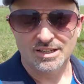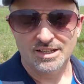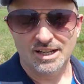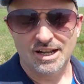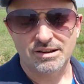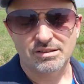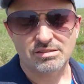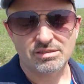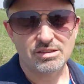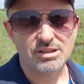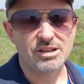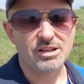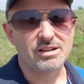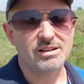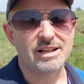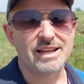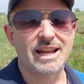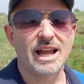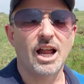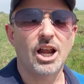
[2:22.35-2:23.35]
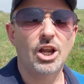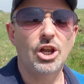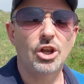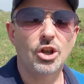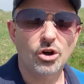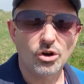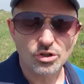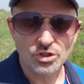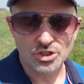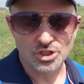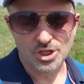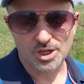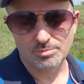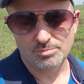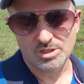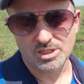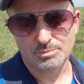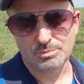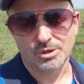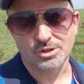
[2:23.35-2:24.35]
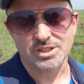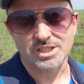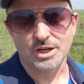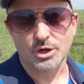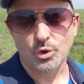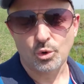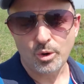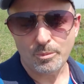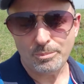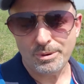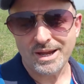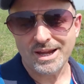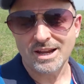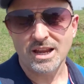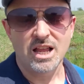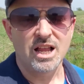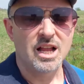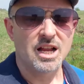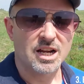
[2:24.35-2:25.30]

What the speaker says: And thirdly, a long-term response, equipping